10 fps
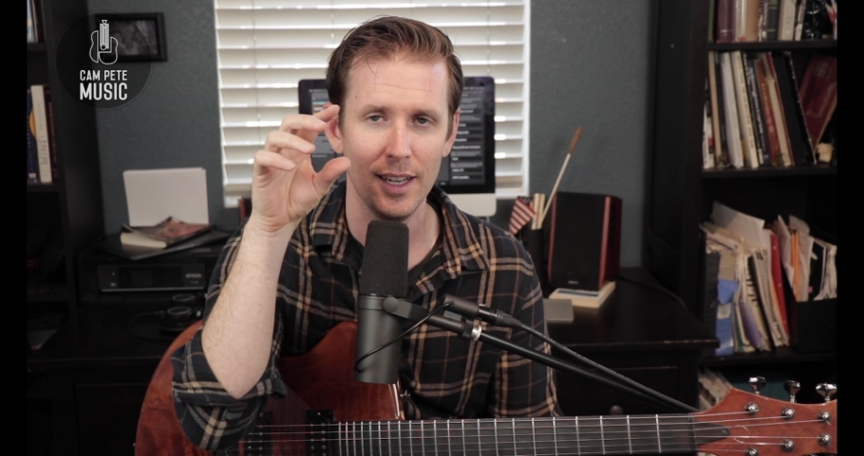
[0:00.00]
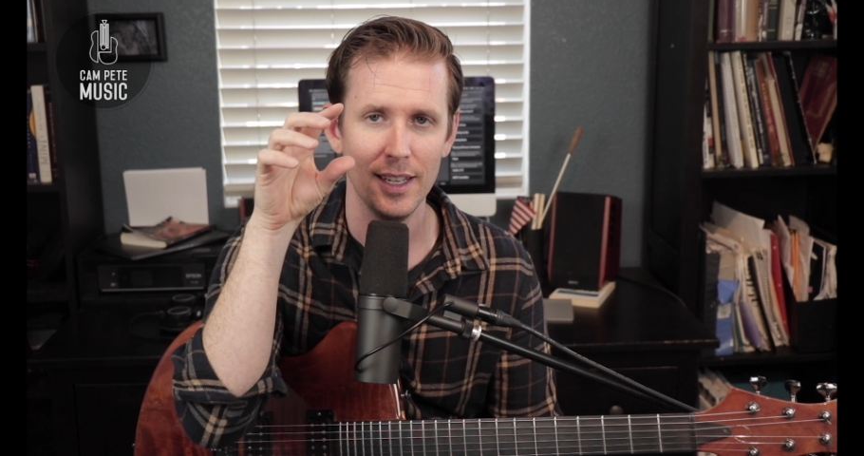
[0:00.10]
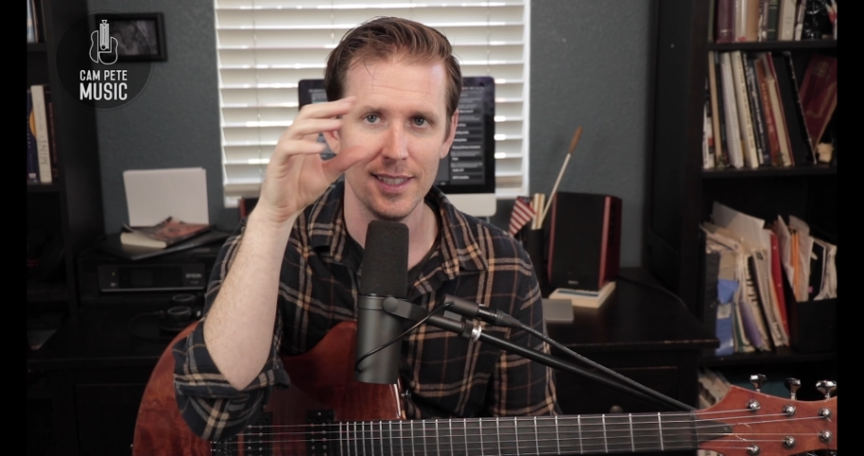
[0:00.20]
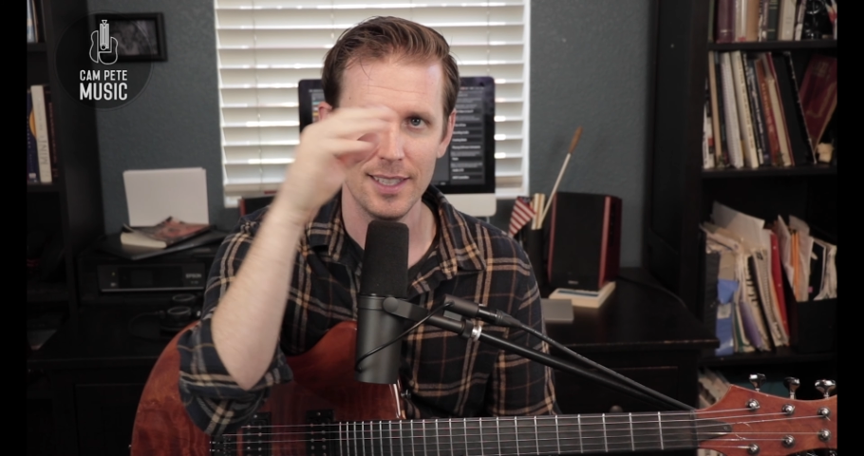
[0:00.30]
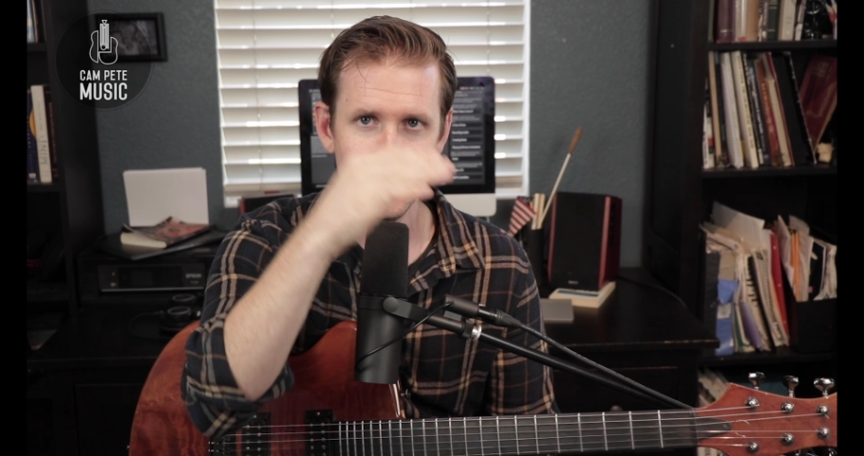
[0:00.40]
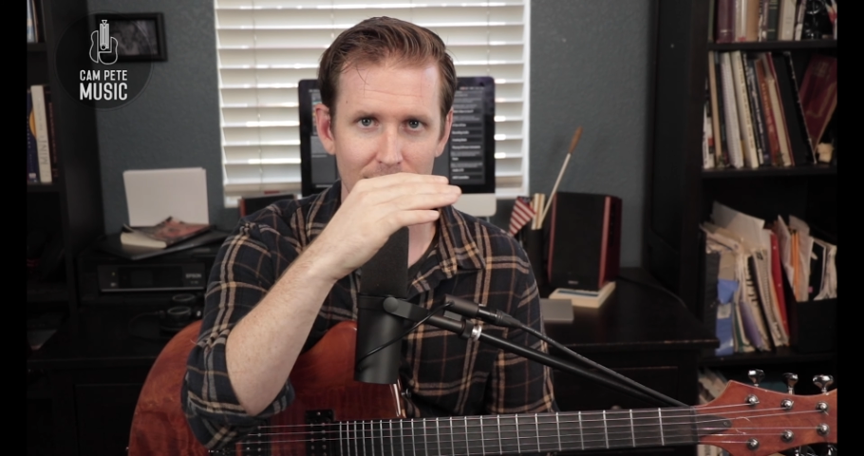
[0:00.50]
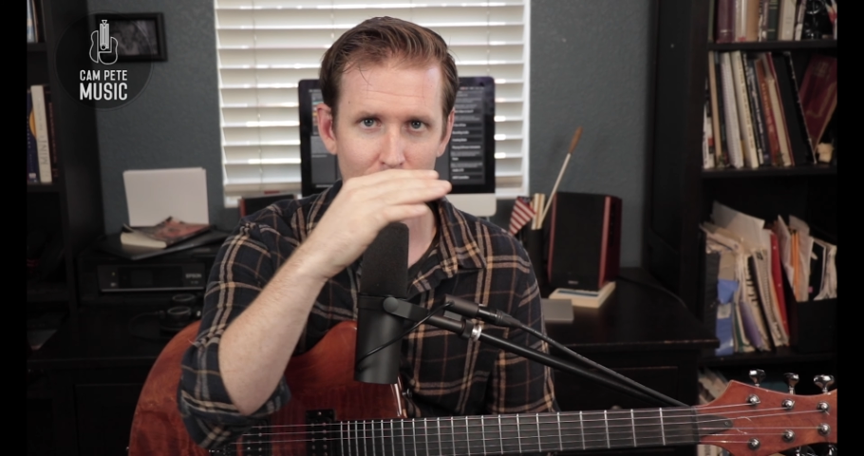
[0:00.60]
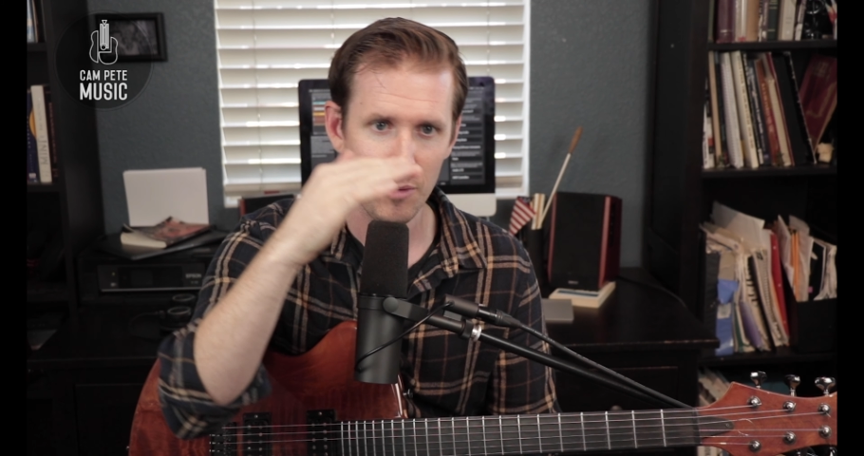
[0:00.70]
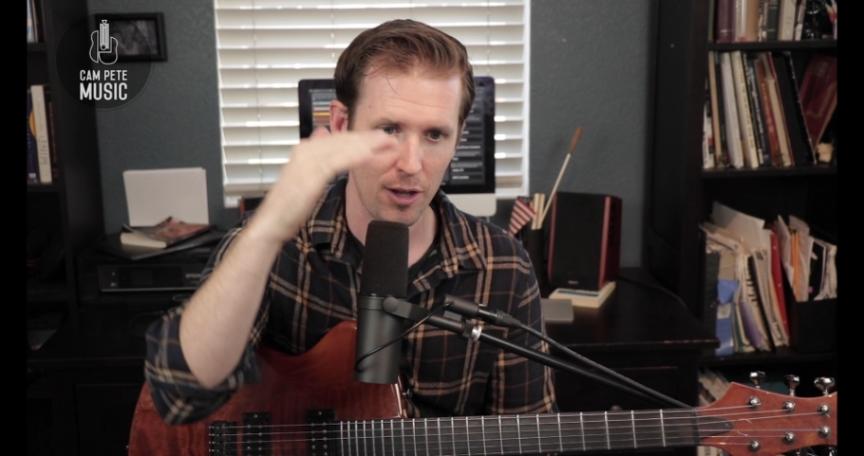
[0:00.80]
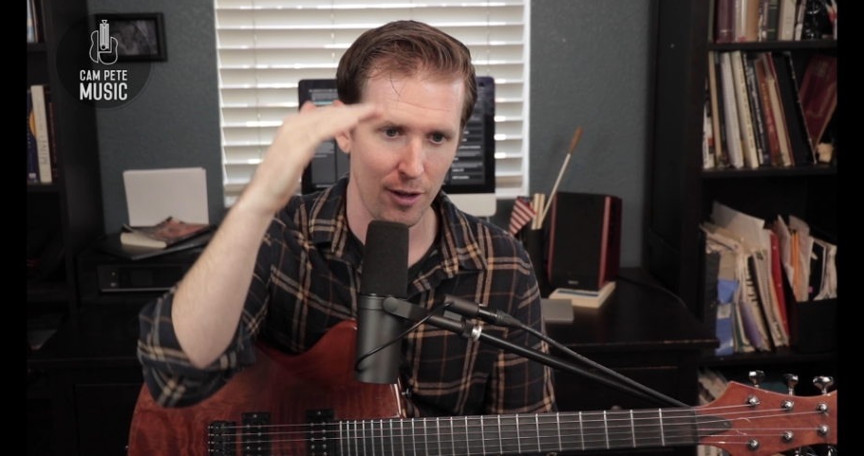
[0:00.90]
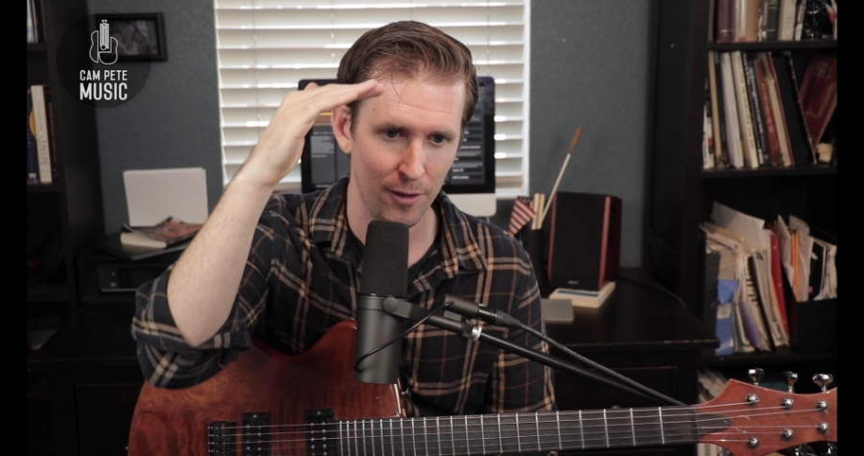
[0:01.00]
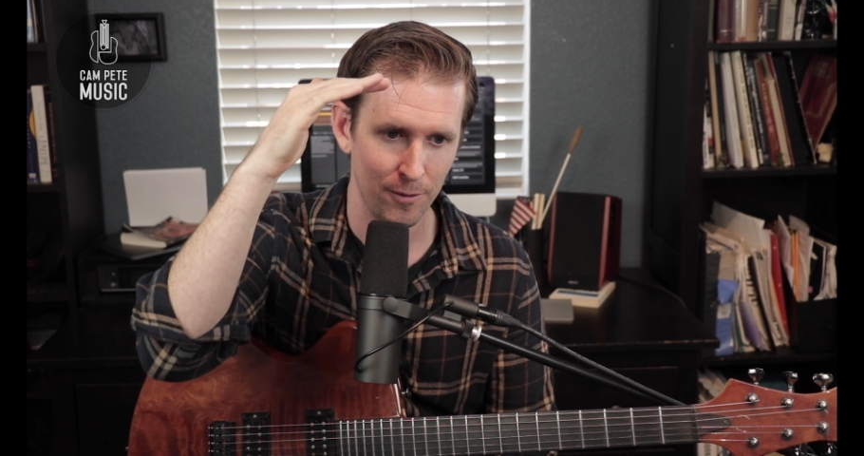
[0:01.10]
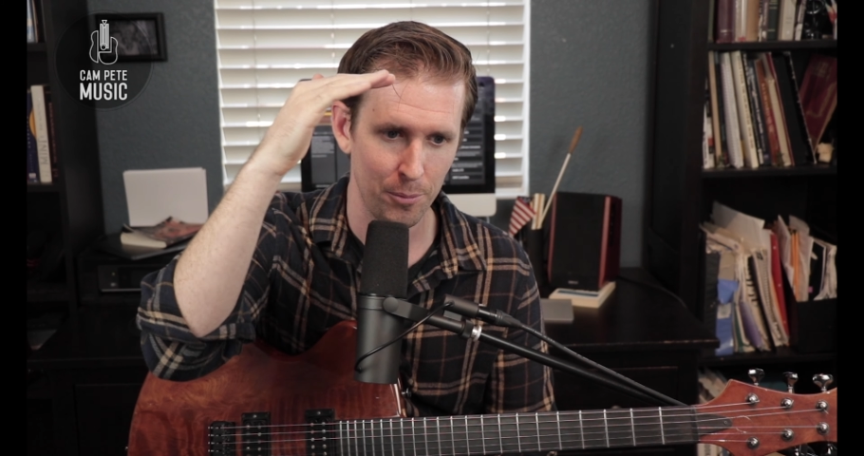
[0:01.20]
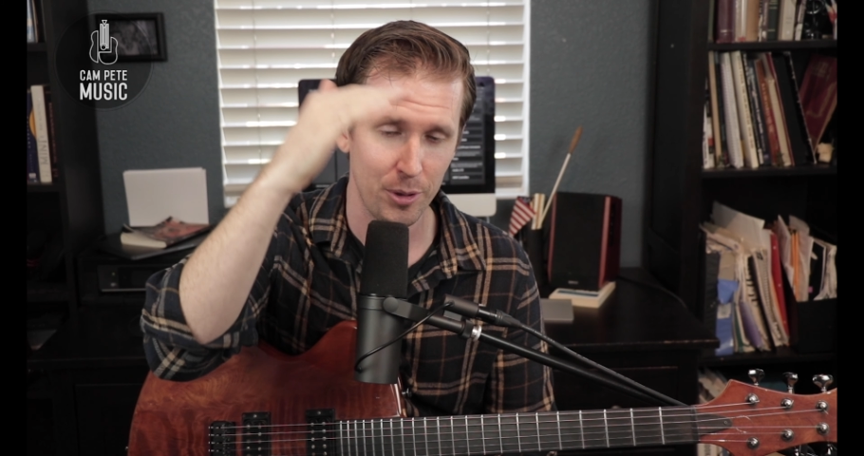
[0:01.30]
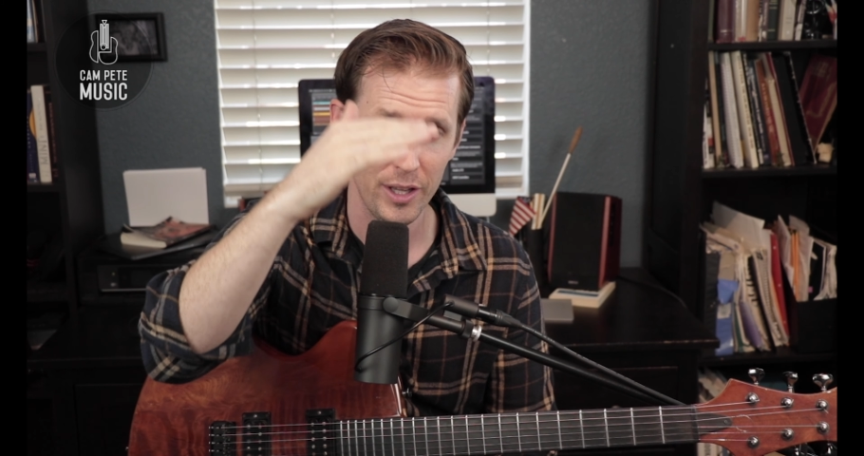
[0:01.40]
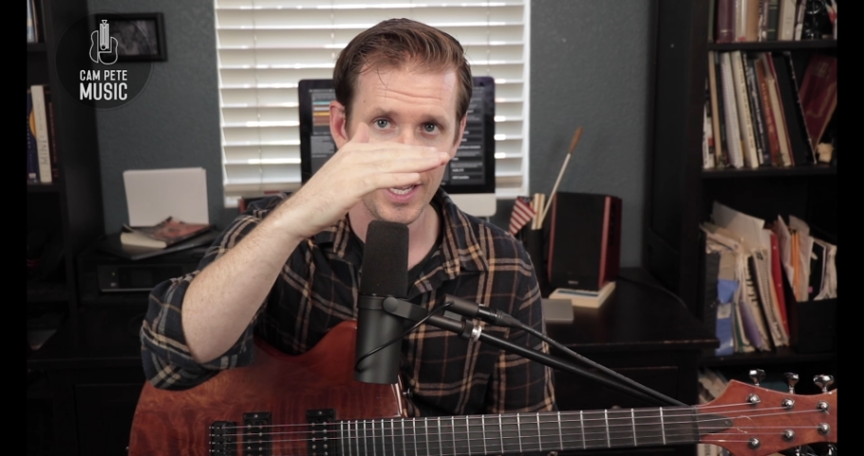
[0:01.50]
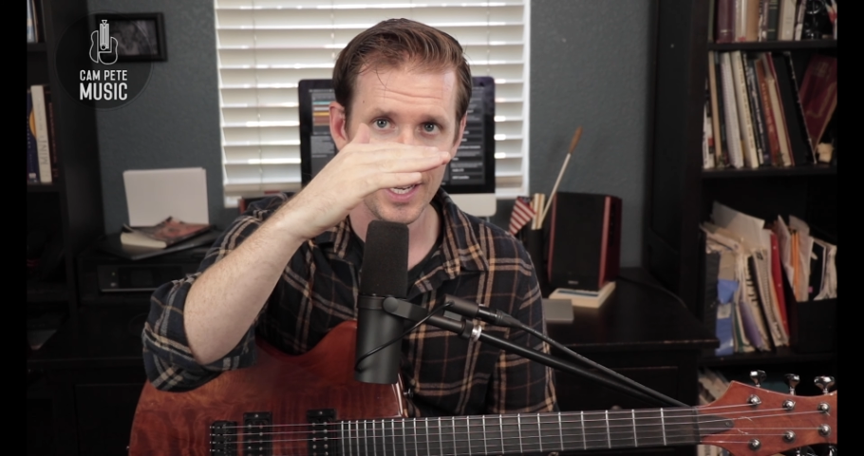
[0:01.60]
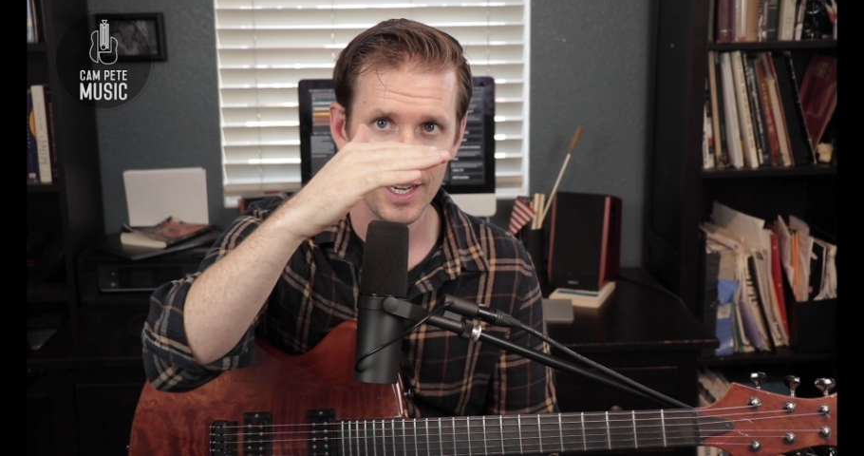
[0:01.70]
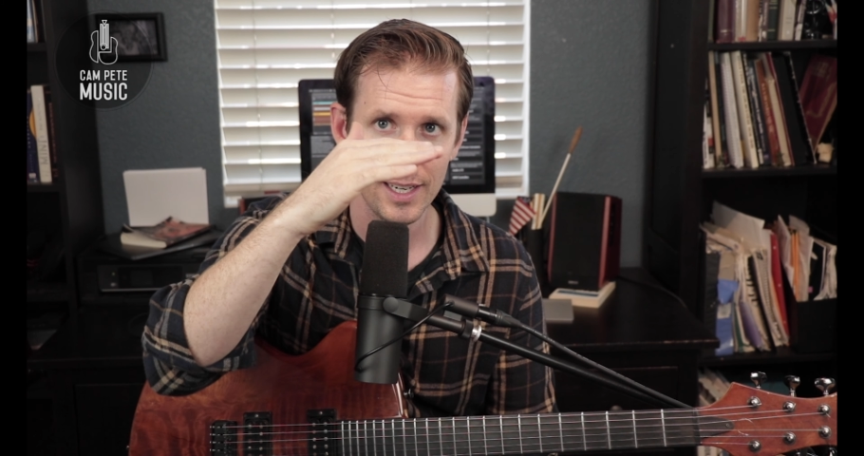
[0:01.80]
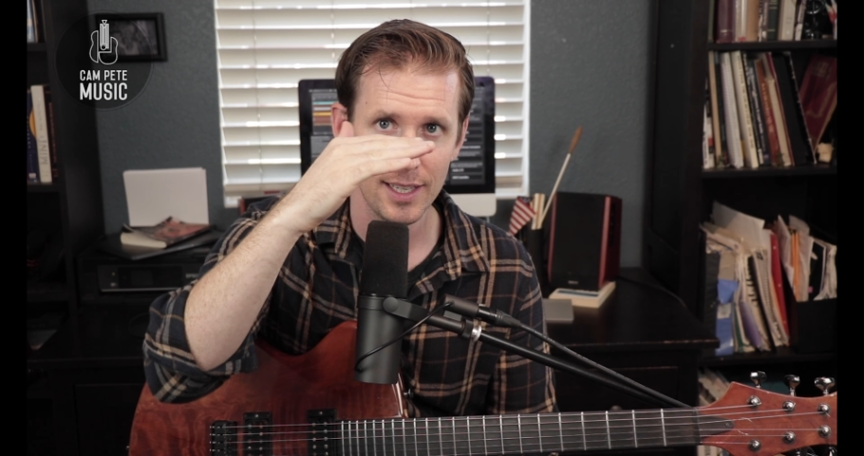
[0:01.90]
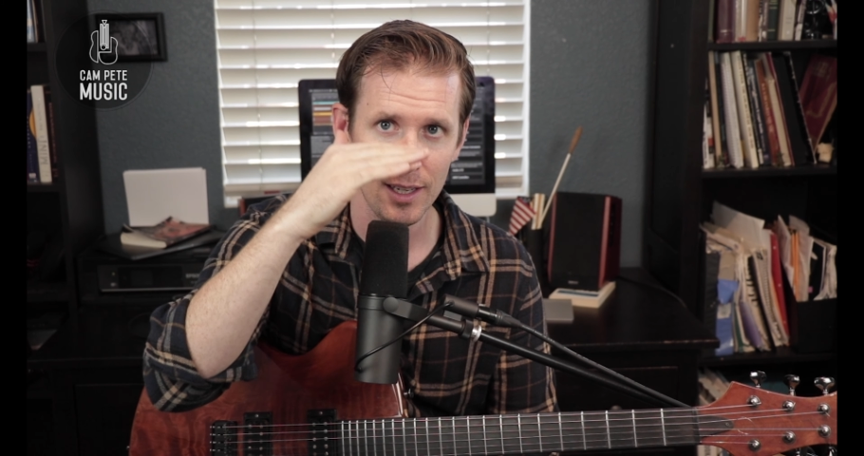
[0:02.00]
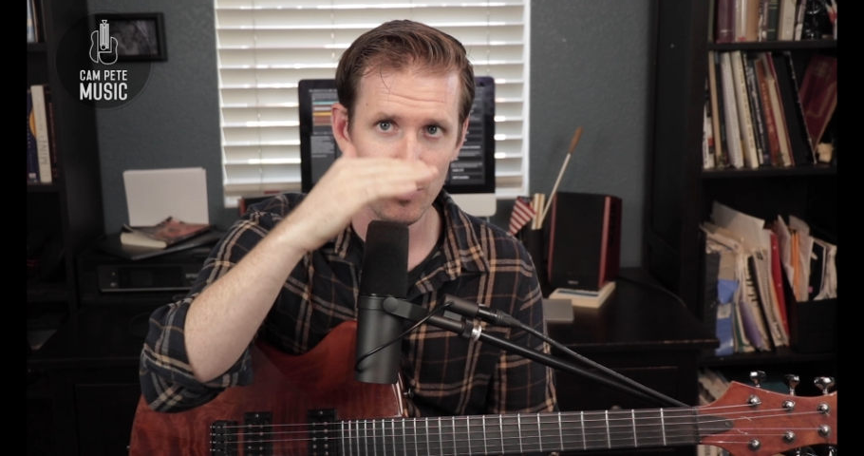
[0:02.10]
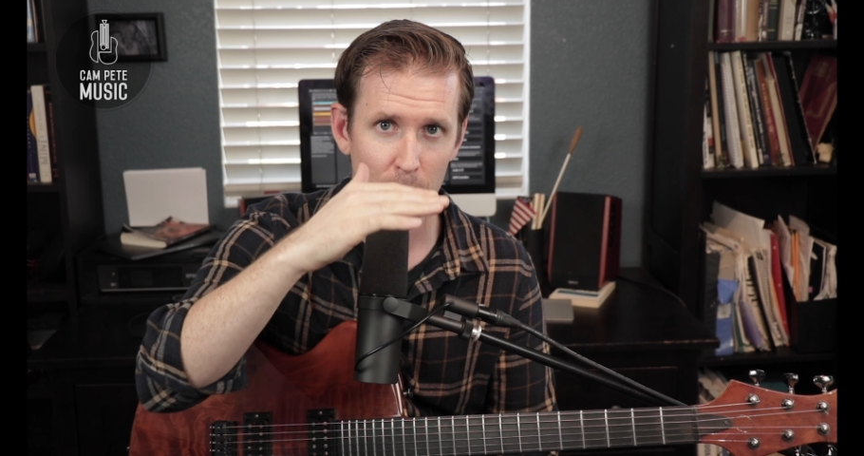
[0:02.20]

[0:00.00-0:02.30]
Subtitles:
a system of playing an idea,